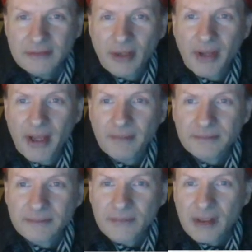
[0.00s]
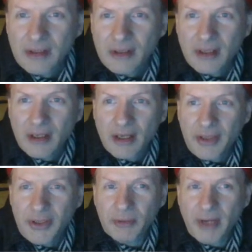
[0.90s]
Okay.
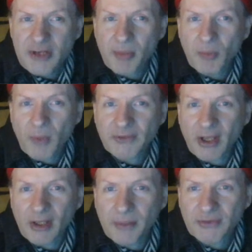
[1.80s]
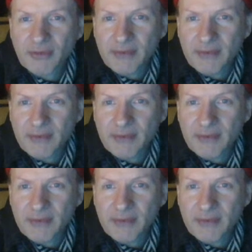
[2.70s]
The arrangement weds elements of